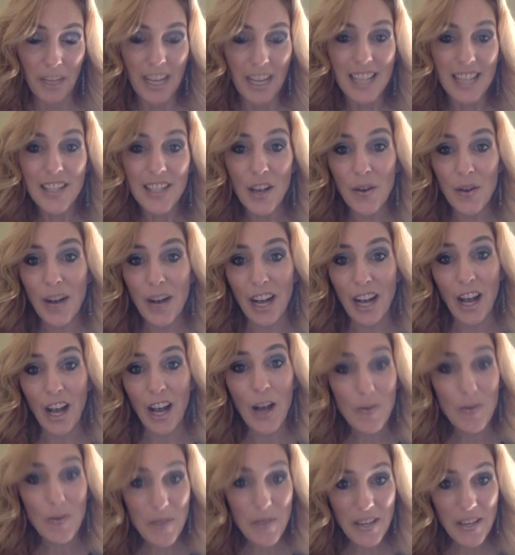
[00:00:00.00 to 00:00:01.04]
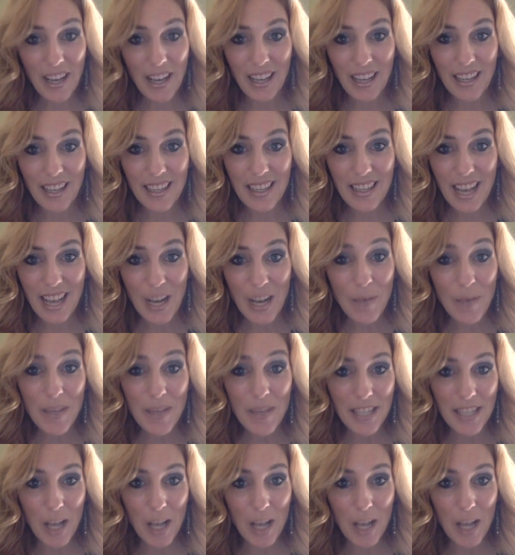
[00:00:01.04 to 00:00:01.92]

So I hope this